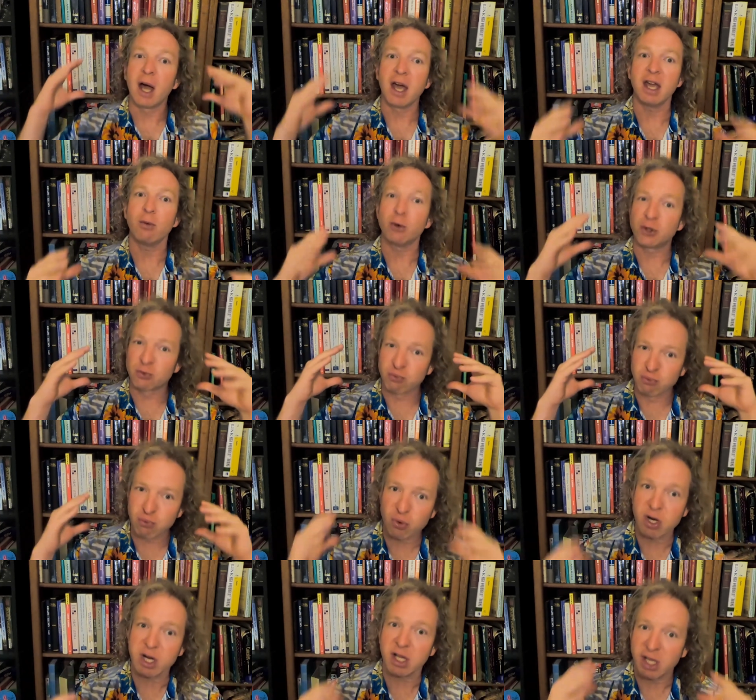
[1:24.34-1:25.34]
it was
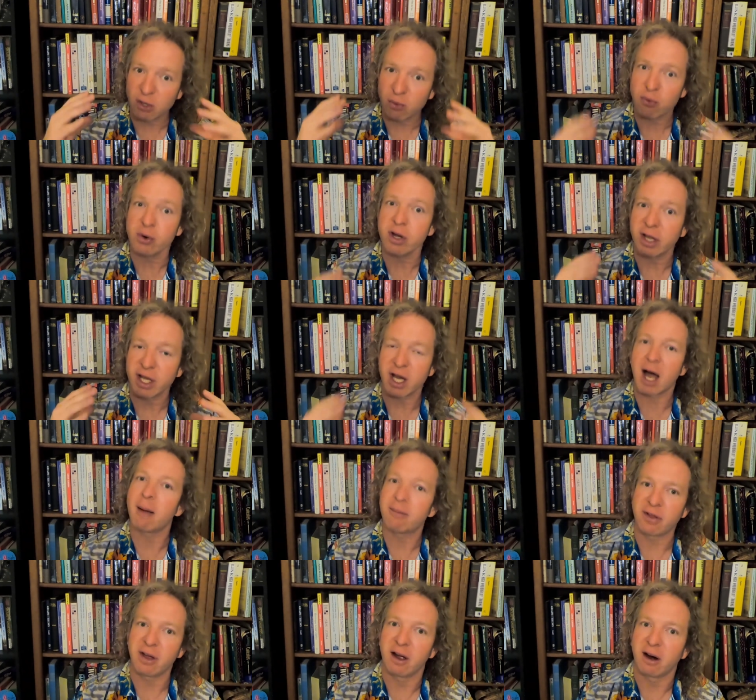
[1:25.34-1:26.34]
really, really
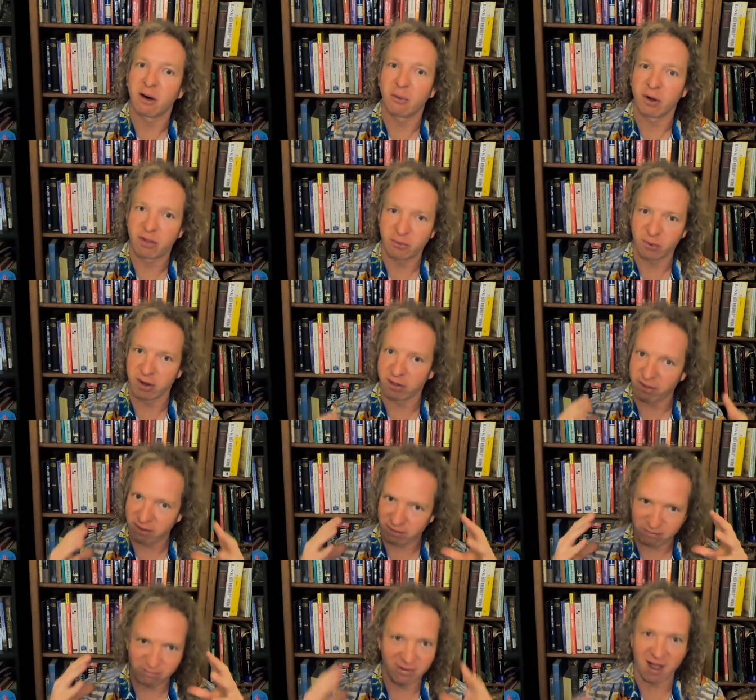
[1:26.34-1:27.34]
up there with,
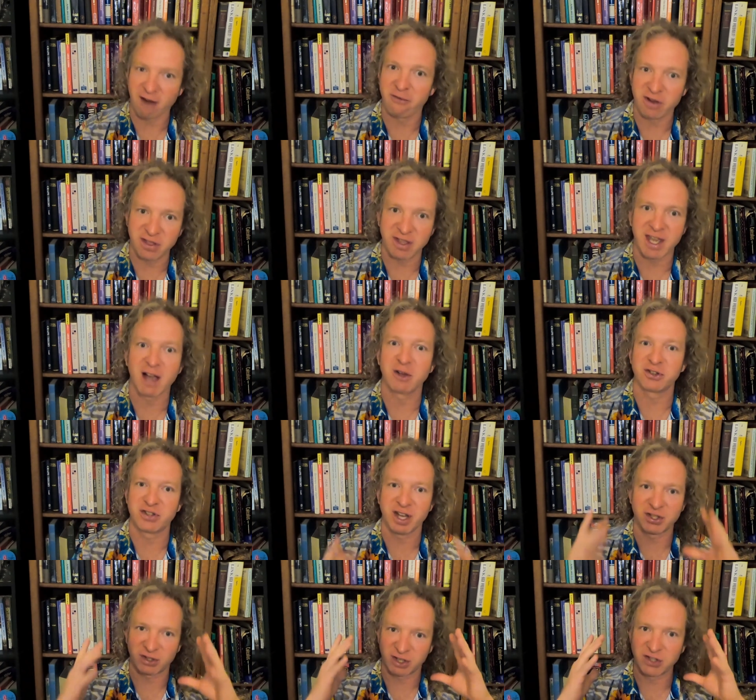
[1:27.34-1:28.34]
with everything else
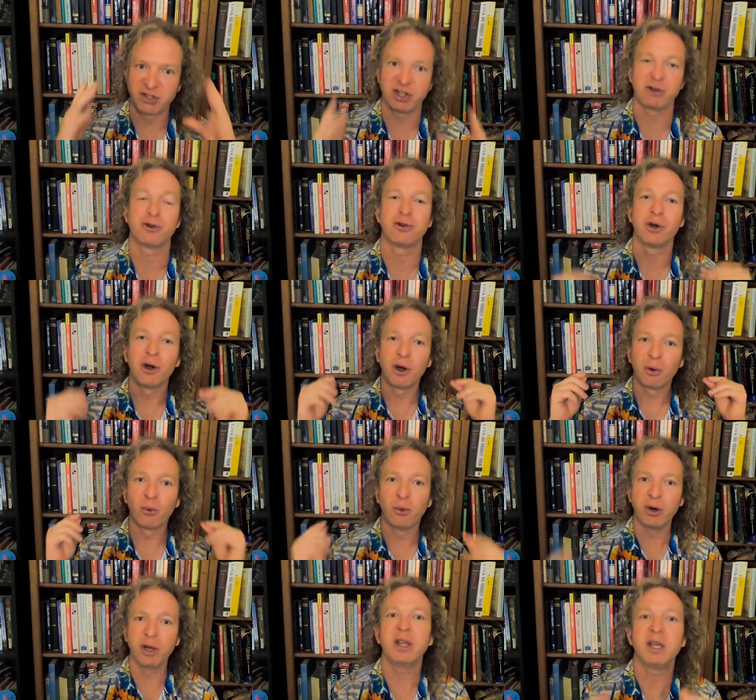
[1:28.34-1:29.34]
that's considered
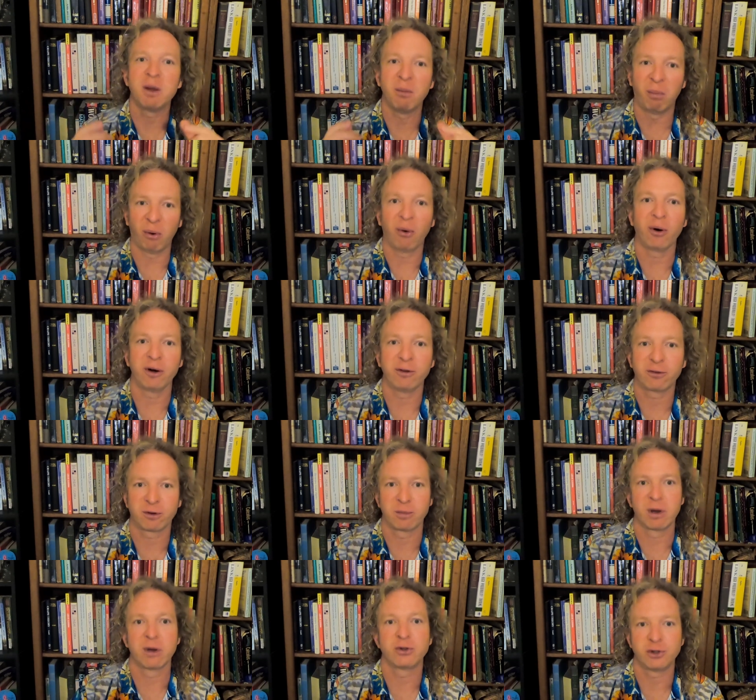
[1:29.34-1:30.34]
really important
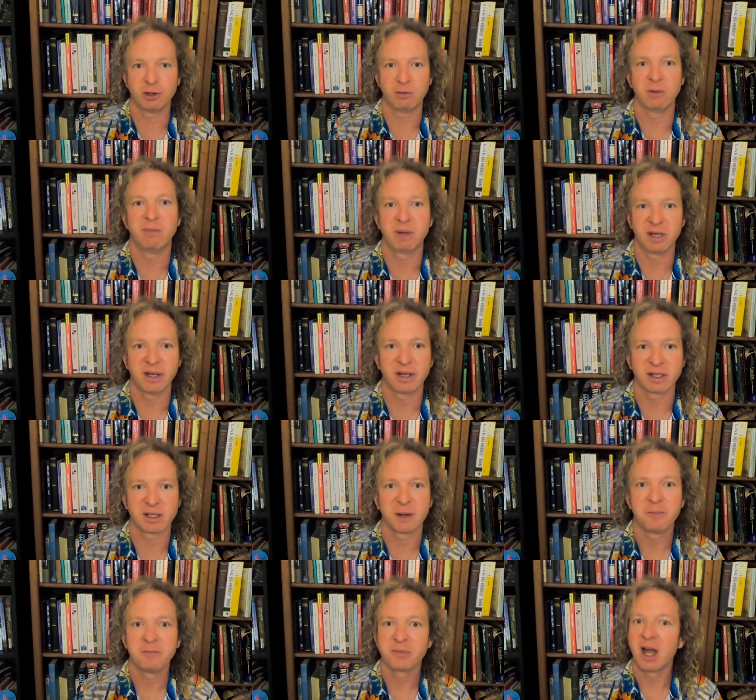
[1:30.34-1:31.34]
for most human
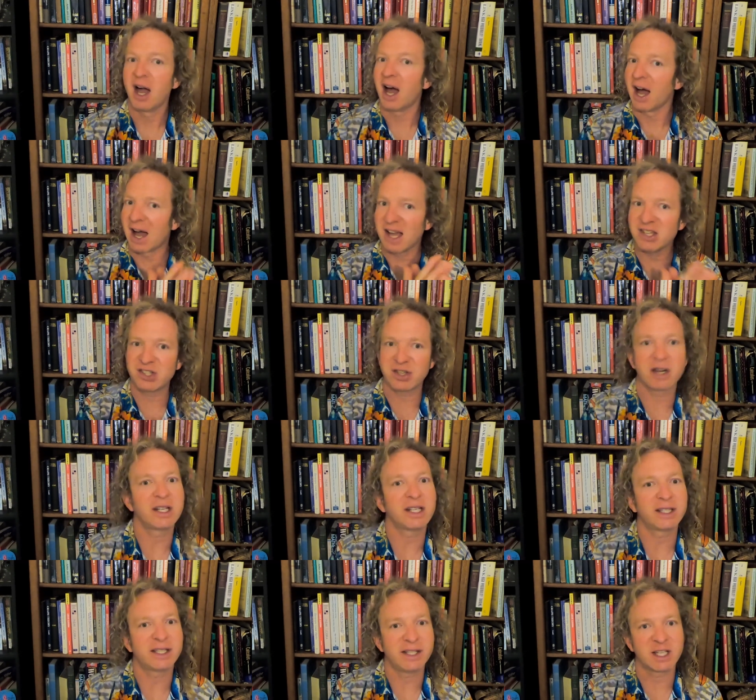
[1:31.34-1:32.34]
beings. I
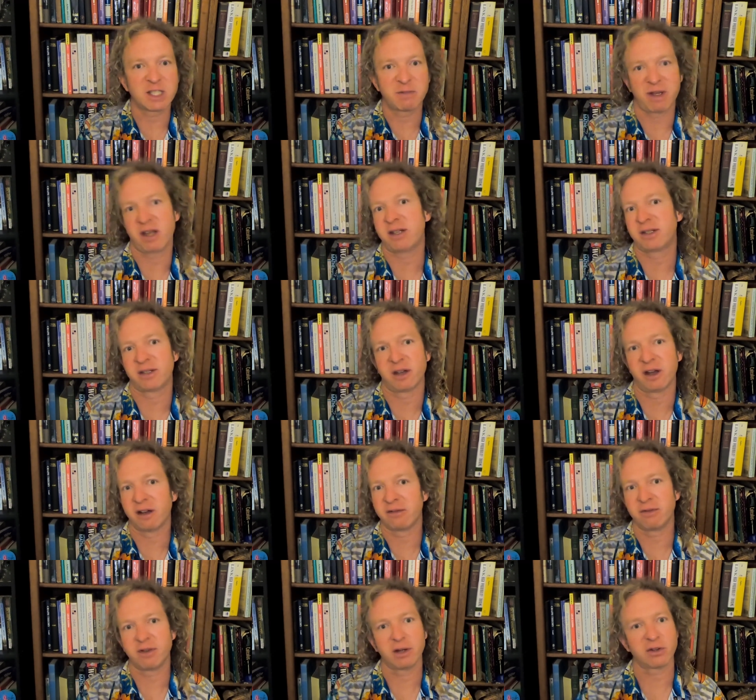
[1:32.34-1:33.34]
studied at the expense
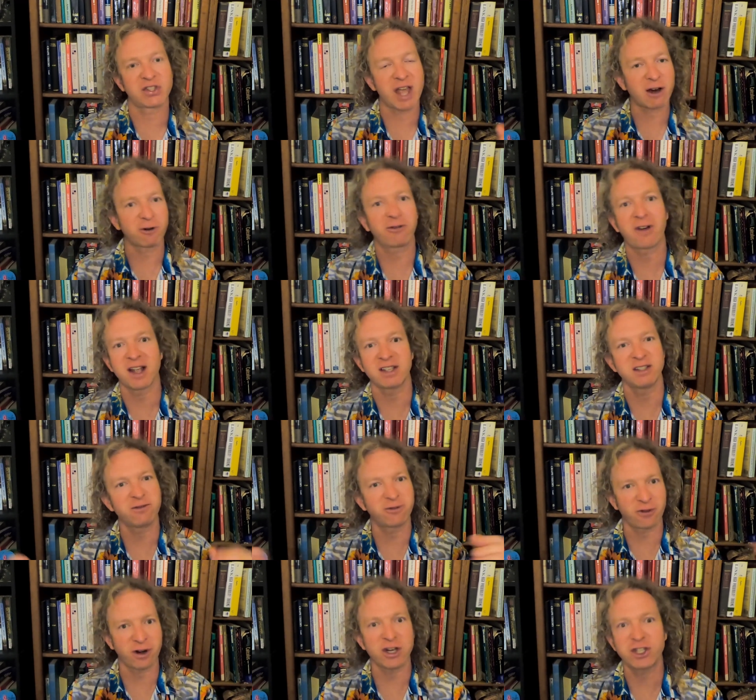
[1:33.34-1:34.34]
of, you know,
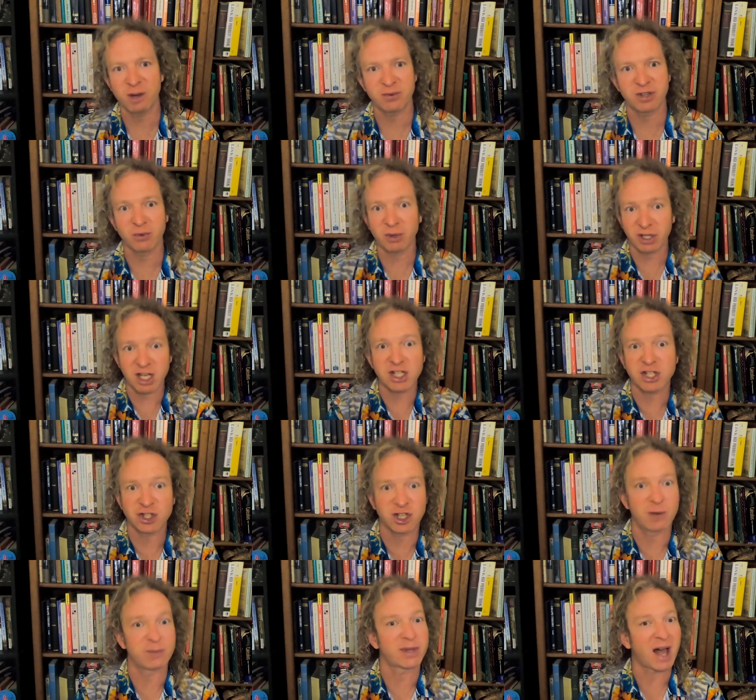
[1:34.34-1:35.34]
sacrificing friendships and
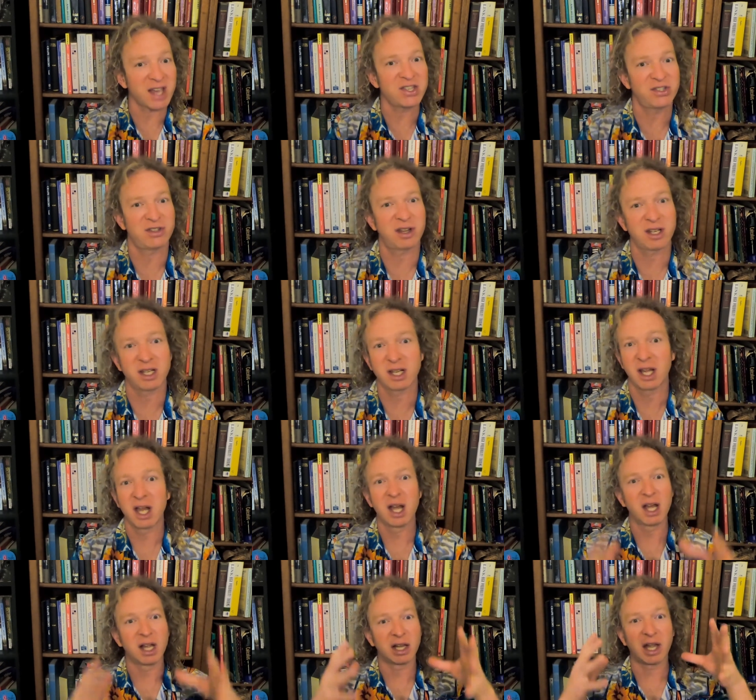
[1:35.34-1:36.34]
relationships. I studied
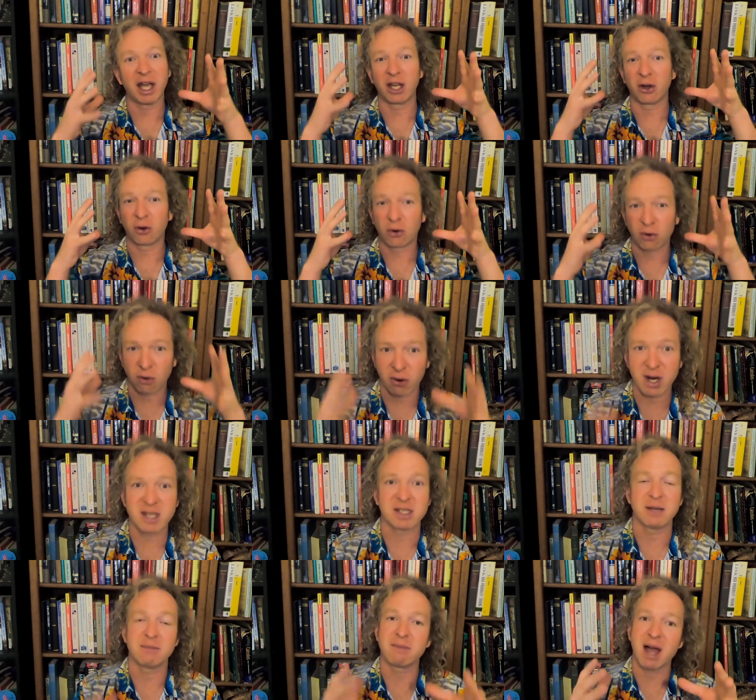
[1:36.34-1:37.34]
like
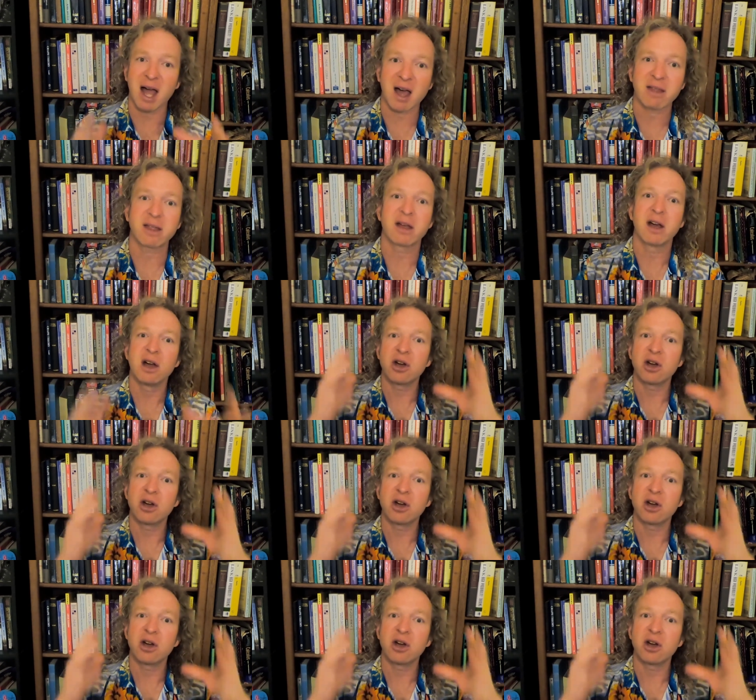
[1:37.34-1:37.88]
crazy. Math